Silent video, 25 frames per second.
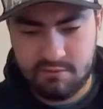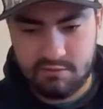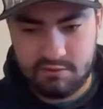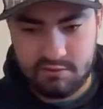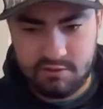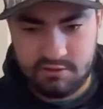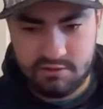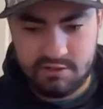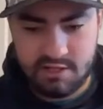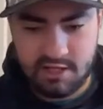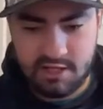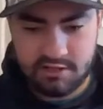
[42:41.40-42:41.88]

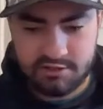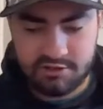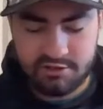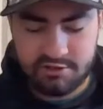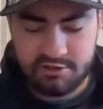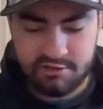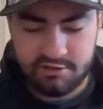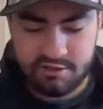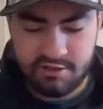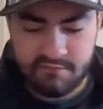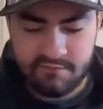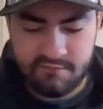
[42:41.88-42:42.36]
This is actually
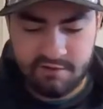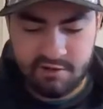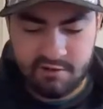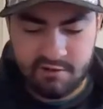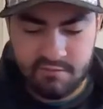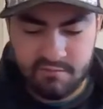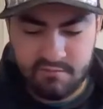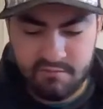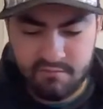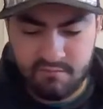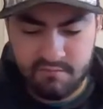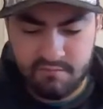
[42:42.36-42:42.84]
turning out
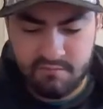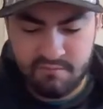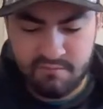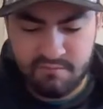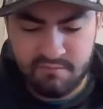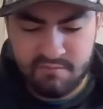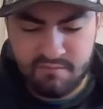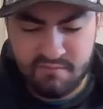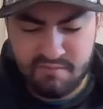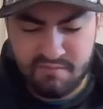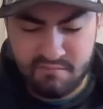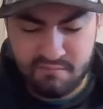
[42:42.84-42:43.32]
very
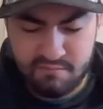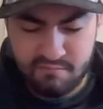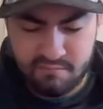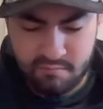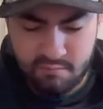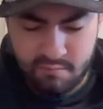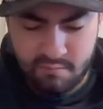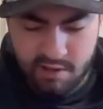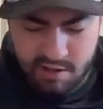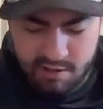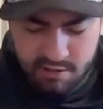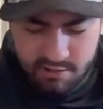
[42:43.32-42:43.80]

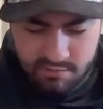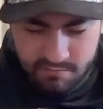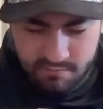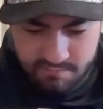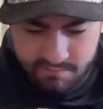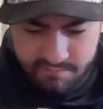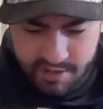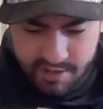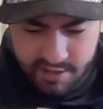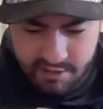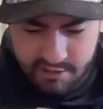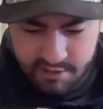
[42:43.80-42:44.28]
well.
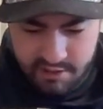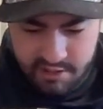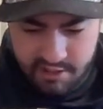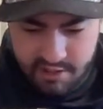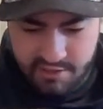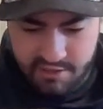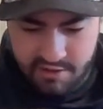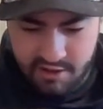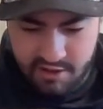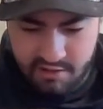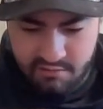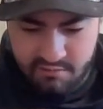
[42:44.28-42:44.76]
Better than I
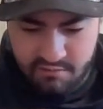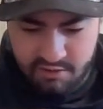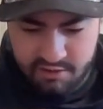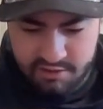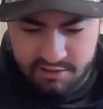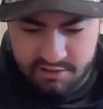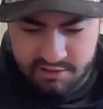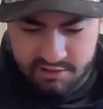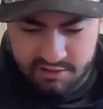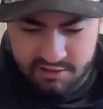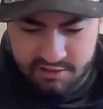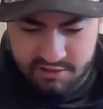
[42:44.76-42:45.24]
thought it was,
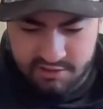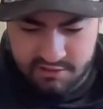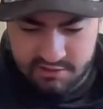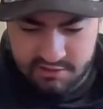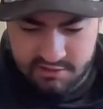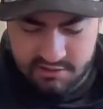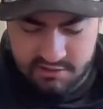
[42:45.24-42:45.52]
at least.